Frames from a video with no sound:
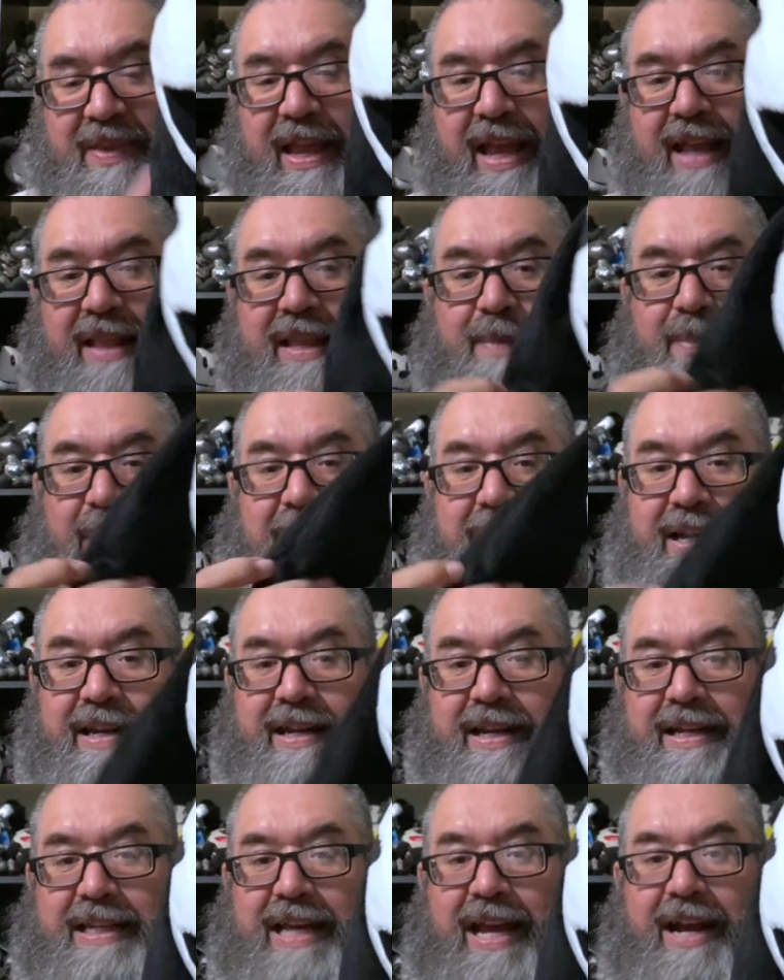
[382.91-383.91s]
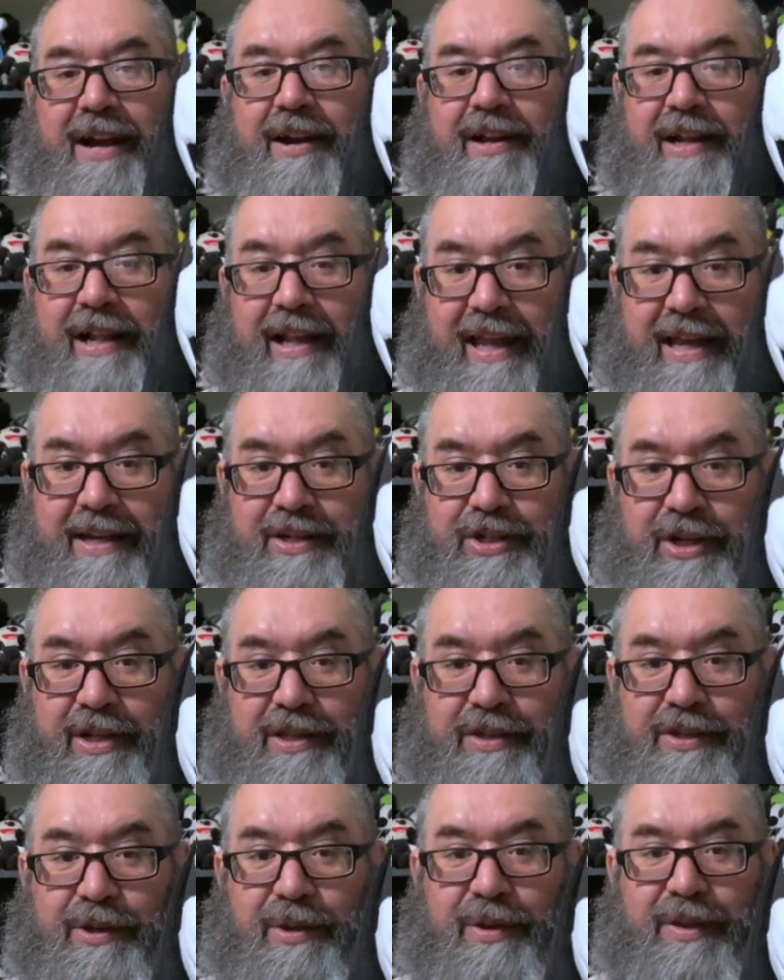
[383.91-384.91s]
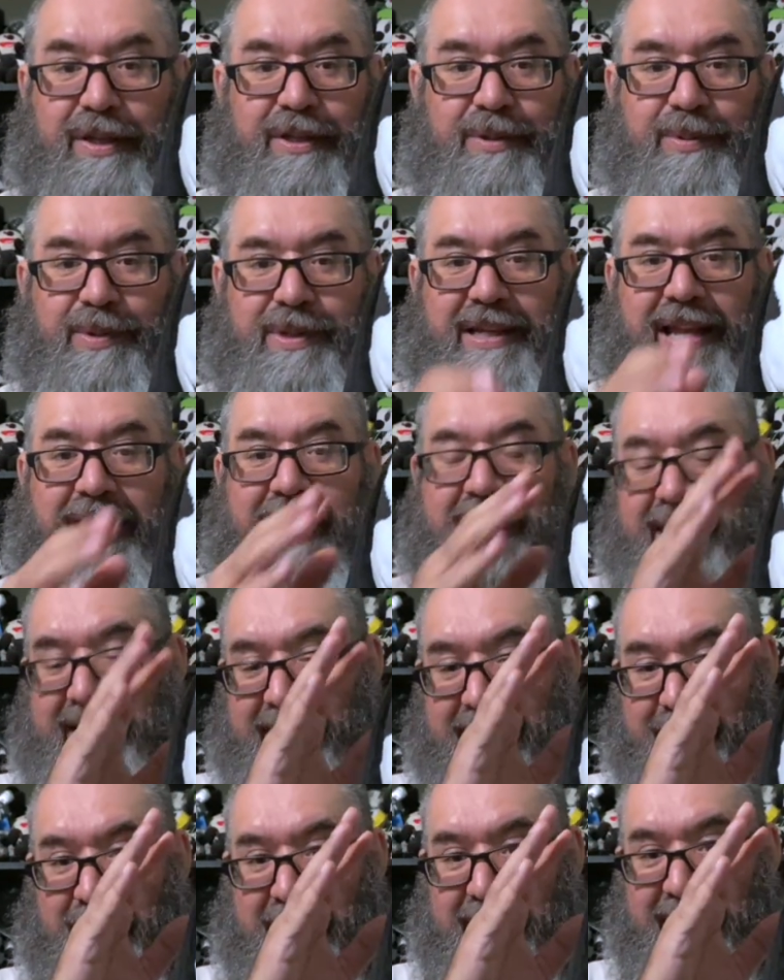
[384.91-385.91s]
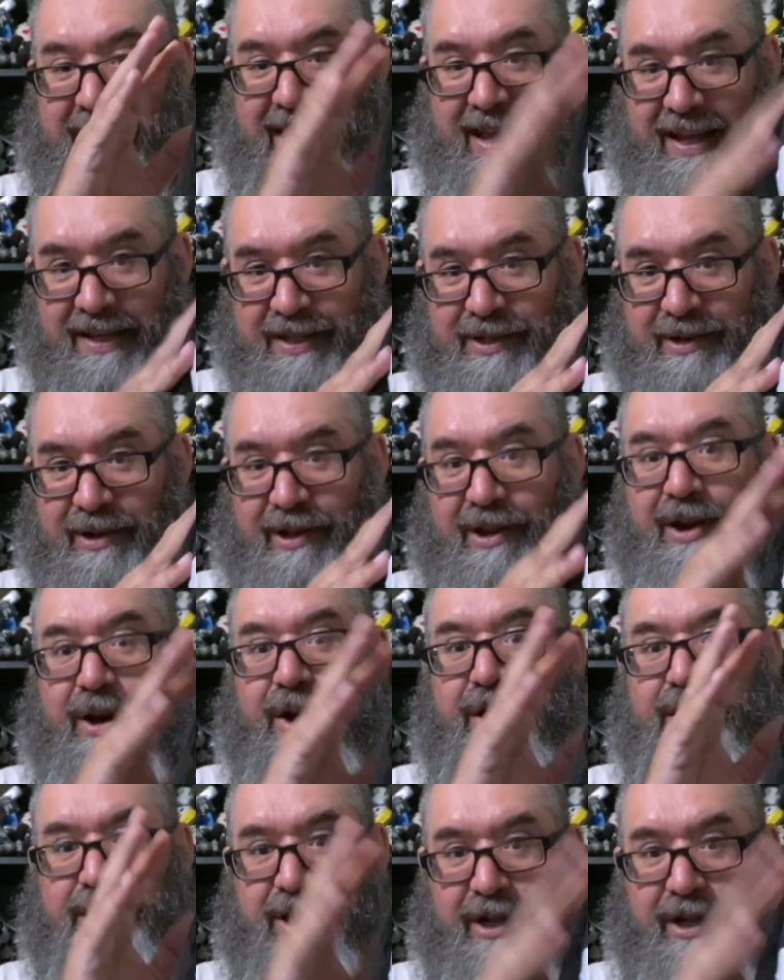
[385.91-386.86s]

And they made an entire collection. So this was like, they made an extra large,